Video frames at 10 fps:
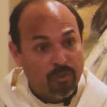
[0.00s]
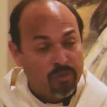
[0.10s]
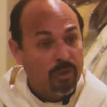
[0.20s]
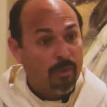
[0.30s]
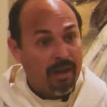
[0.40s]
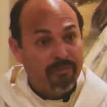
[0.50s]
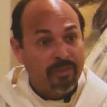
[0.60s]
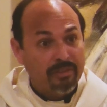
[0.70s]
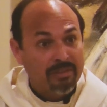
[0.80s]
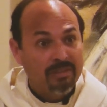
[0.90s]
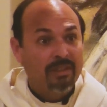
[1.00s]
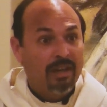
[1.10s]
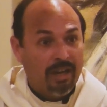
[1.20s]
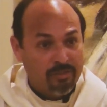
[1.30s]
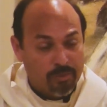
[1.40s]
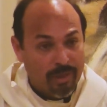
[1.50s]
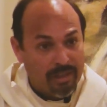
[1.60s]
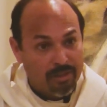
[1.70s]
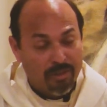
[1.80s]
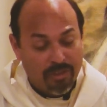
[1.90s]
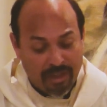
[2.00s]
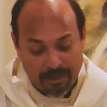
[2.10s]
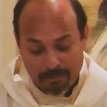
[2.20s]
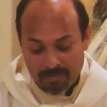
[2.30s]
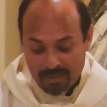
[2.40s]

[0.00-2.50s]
so often as a regular thing.